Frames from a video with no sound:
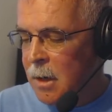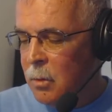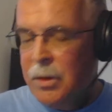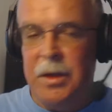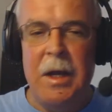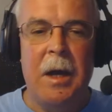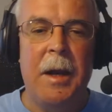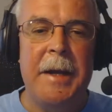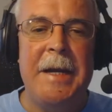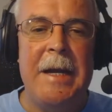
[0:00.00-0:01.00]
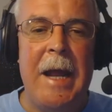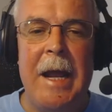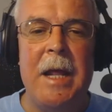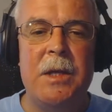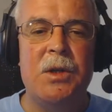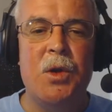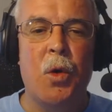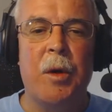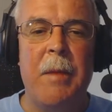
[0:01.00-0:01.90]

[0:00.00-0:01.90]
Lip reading: With the 1980s New York